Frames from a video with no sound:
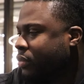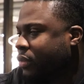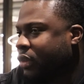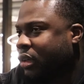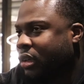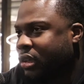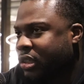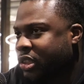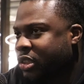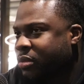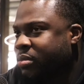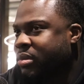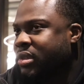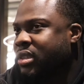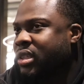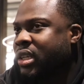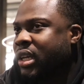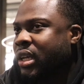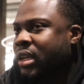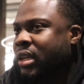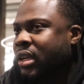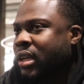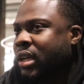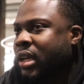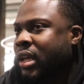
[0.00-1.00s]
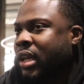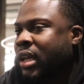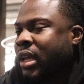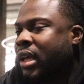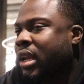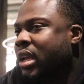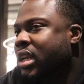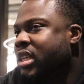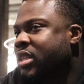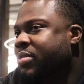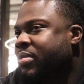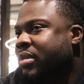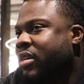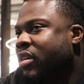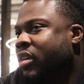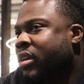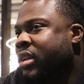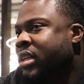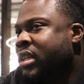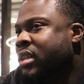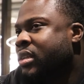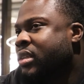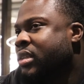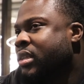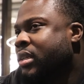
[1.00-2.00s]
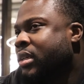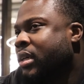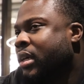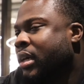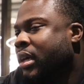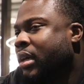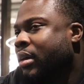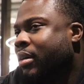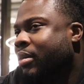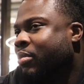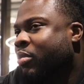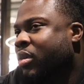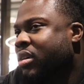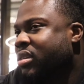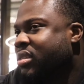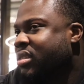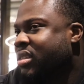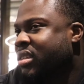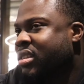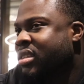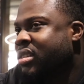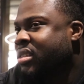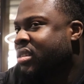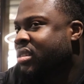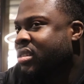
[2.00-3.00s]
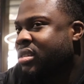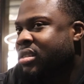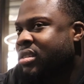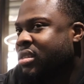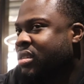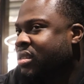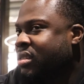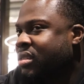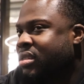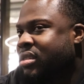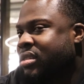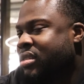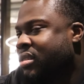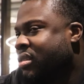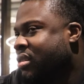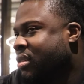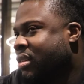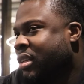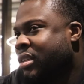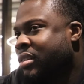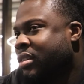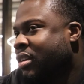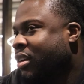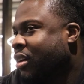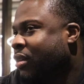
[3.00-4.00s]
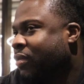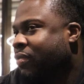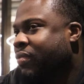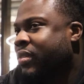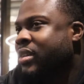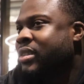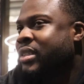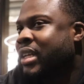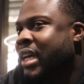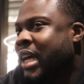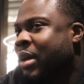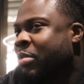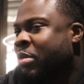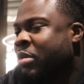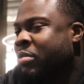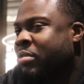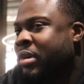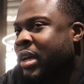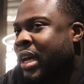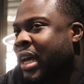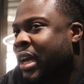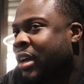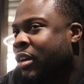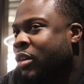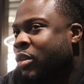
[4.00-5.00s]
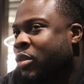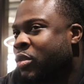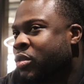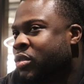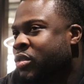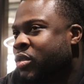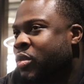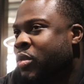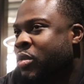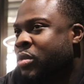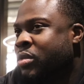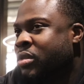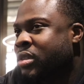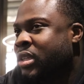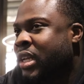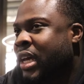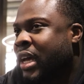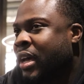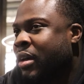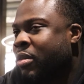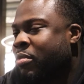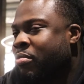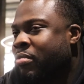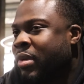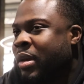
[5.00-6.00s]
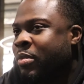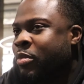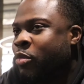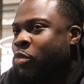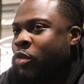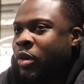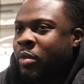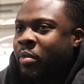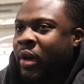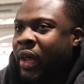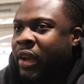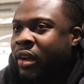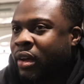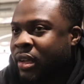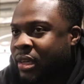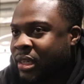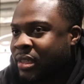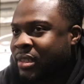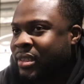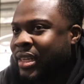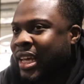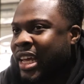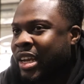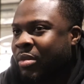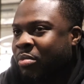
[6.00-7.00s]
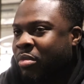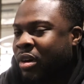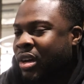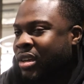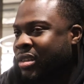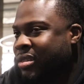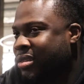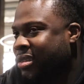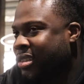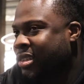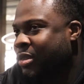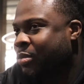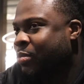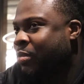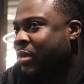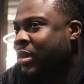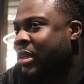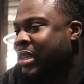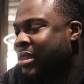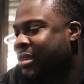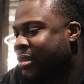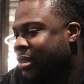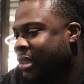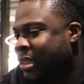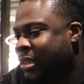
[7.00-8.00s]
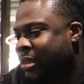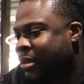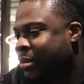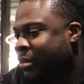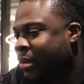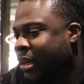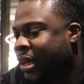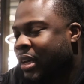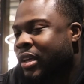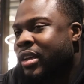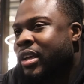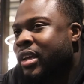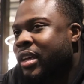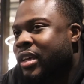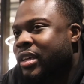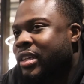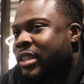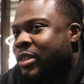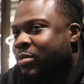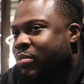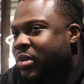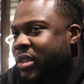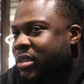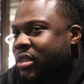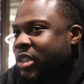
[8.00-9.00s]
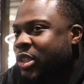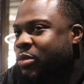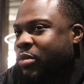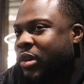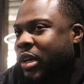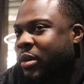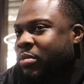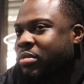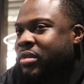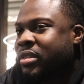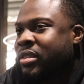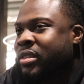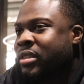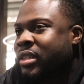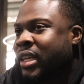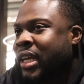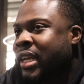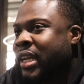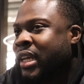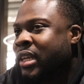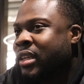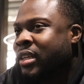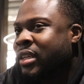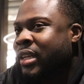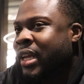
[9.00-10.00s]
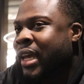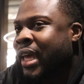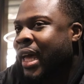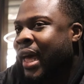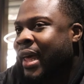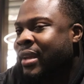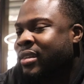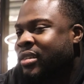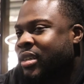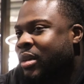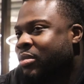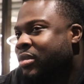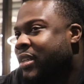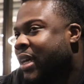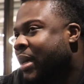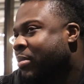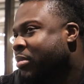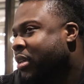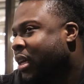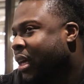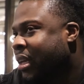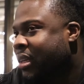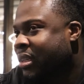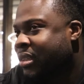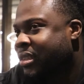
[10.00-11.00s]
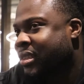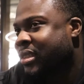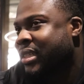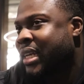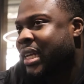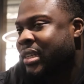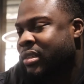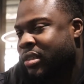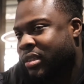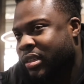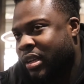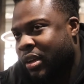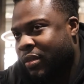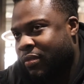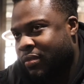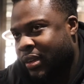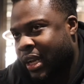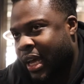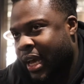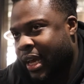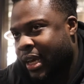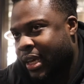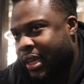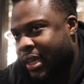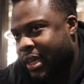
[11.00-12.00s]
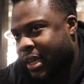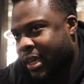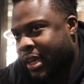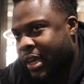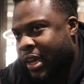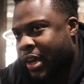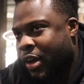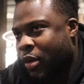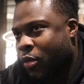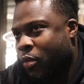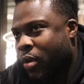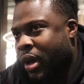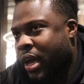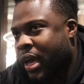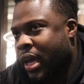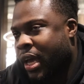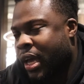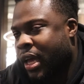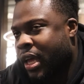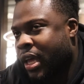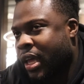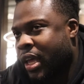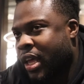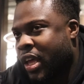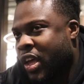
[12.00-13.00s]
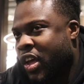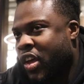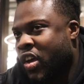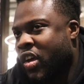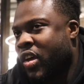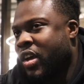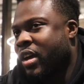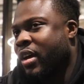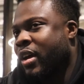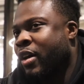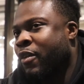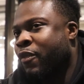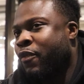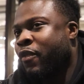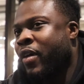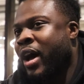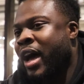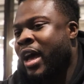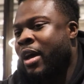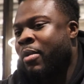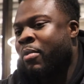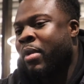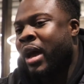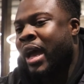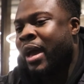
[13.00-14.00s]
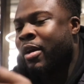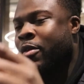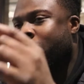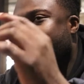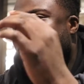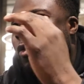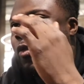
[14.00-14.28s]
100%. Let's be honest. Boxing is there's a lot of things that happen behind closed doors that maybe we might not understand, but it's just it's business purposes at the end of the day. And sometimes I understand stuff like where a fighter might